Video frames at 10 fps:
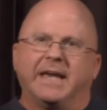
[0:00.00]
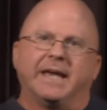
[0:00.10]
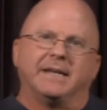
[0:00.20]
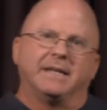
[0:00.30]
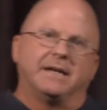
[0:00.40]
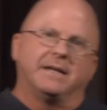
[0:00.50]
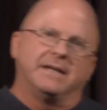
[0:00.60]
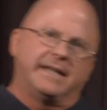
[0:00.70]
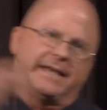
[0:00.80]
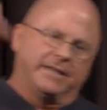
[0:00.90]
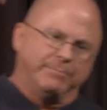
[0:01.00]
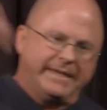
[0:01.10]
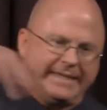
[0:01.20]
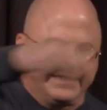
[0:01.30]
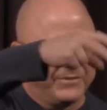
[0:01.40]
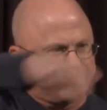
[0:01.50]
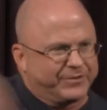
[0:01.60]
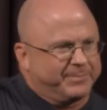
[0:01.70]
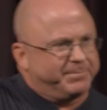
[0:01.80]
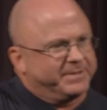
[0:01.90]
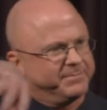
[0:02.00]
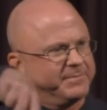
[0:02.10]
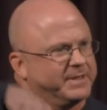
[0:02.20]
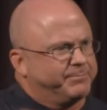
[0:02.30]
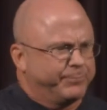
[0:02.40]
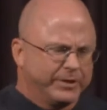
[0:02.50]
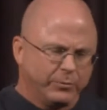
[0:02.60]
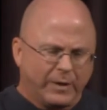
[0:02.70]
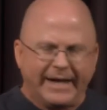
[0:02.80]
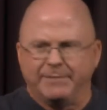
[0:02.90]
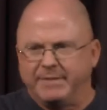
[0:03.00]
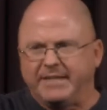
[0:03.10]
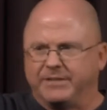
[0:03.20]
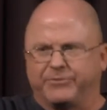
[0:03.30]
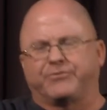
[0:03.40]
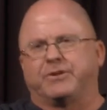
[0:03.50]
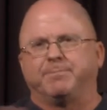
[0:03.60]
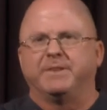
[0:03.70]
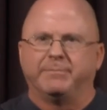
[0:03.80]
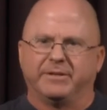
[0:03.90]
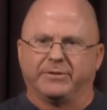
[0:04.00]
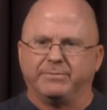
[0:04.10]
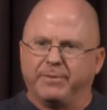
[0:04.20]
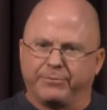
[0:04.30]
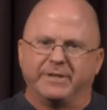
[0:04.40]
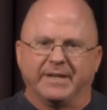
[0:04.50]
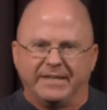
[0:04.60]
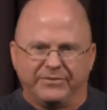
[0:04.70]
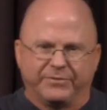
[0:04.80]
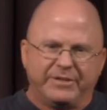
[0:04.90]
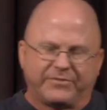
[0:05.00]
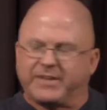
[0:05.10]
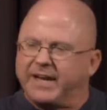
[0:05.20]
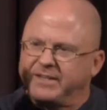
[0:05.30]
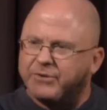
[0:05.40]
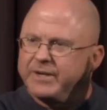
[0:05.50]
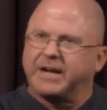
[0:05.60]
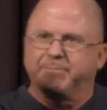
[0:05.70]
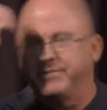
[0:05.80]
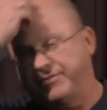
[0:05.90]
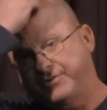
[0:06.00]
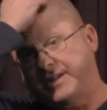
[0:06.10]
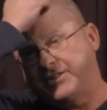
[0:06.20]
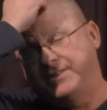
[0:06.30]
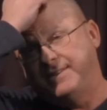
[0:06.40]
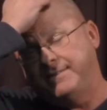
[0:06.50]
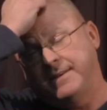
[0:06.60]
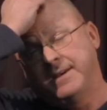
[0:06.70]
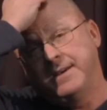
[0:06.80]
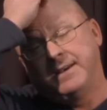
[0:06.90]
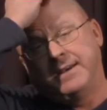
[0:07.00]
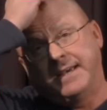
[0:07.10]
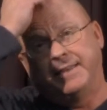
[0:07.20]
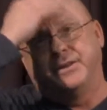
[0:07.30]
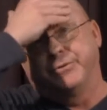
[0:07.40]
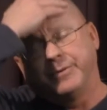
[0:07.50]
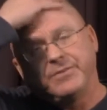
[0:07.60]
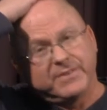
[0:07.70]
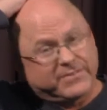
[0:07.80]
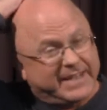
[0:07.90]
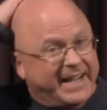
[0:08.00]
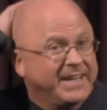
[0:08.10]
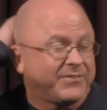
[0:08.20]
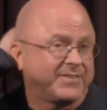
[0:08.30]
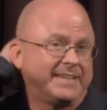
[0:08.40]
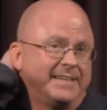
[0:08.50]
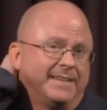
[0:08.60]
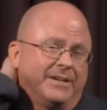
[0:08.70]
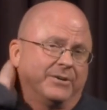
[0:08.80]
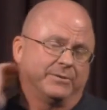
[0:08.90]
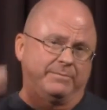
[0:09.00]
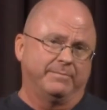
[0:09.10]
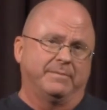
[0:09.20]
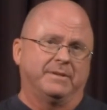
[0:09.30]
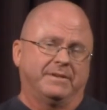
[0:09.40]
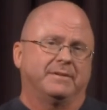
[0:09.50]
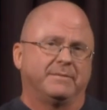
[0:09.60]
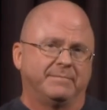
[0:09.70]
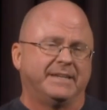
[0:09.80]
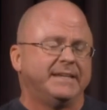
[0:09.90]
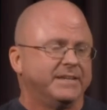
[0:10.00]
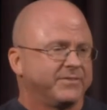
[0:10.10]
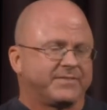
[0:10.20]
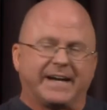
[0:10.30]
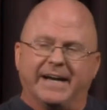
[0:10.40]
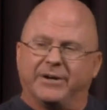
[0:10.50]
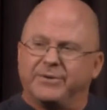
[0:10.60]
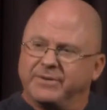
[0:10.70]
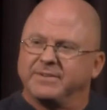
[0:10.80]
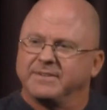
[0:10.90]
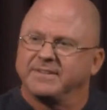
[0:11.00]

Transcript: and it had a median strip, a pretty wide median strip in the middle, 3 lanes on each side going opposite directions, and there was this guy sitting there, Indian style.